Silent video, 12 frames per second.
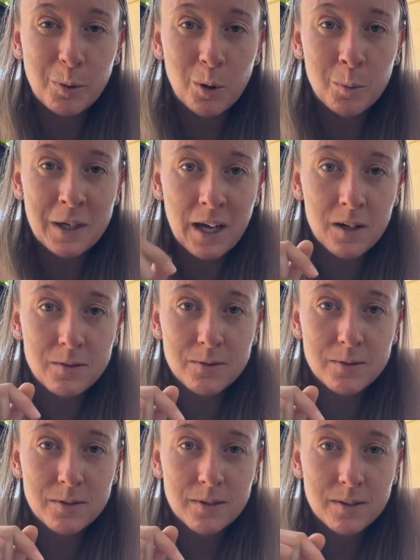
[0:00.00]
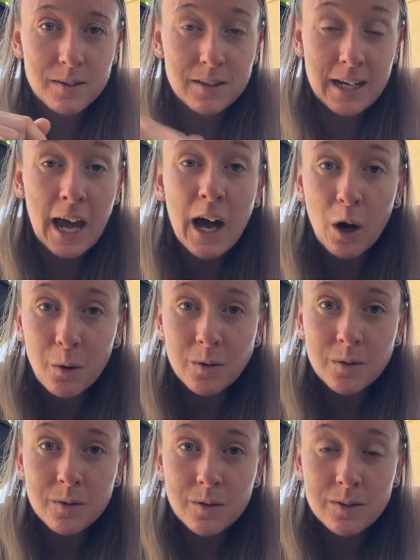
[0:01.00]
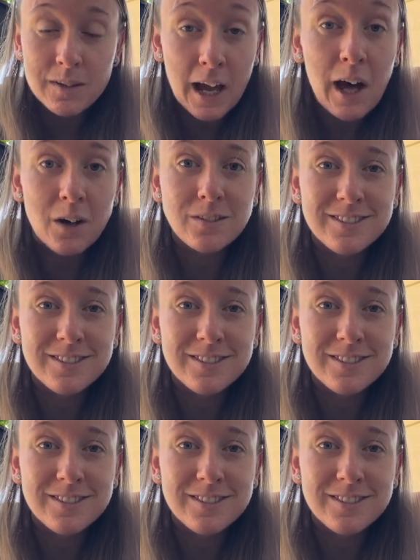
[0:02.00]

pull me out of now, now.